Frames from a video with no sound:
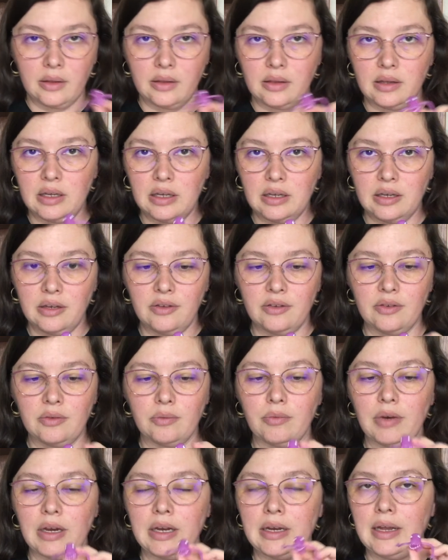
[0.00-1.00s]
These,
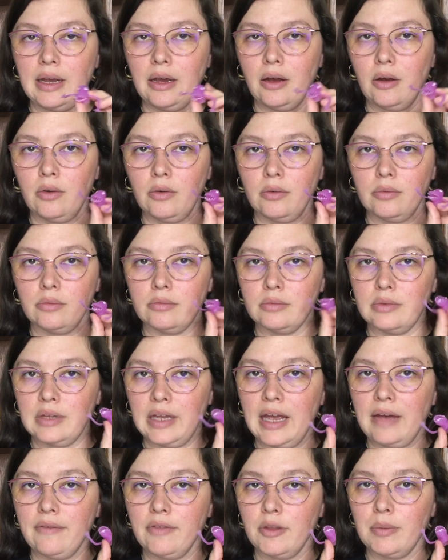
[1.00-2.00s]
right now, they
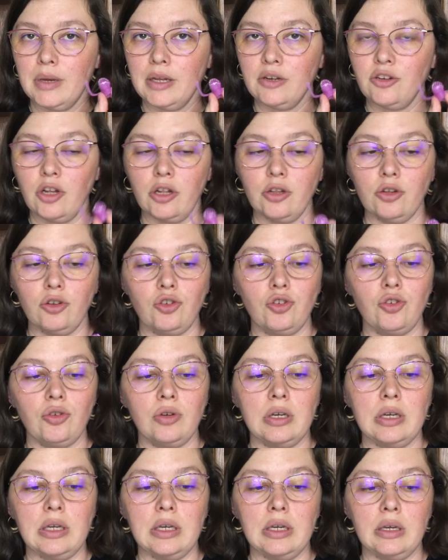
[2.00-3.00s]
have them at Dollar
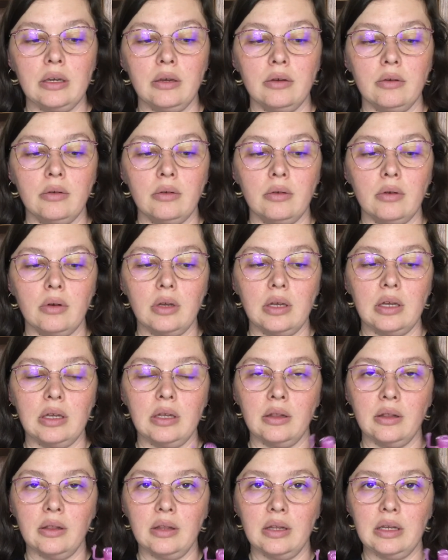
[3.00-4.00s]
Tree
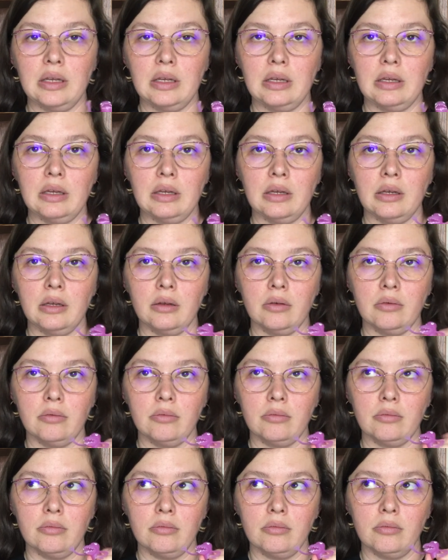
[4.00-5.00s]
in the
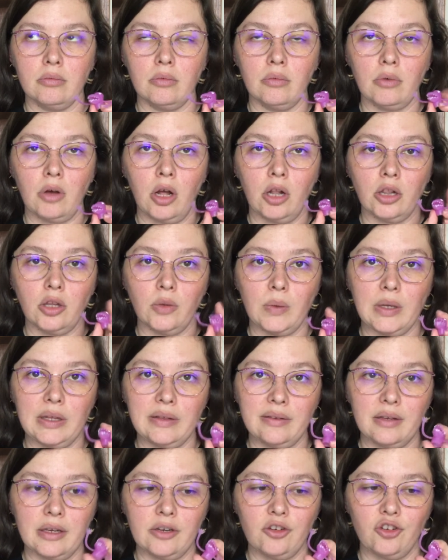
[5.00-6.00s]
Halloween
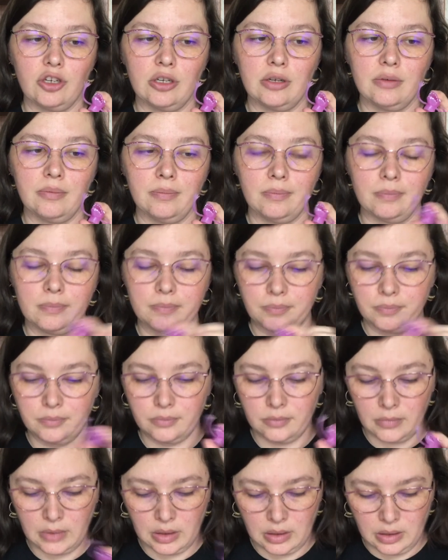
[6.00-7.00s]
section.
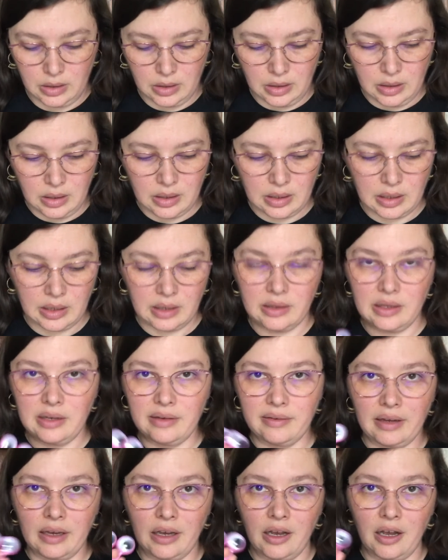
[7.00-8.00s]
And
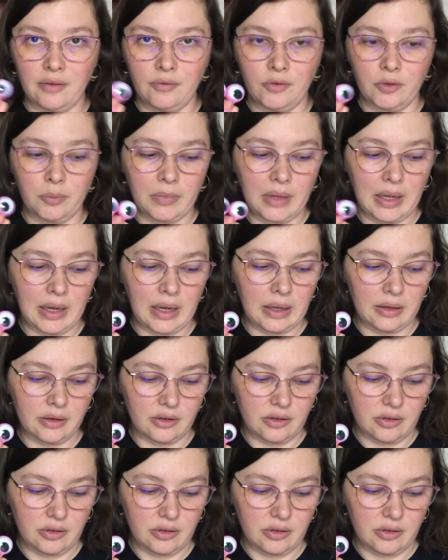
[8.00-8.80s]
these I got from that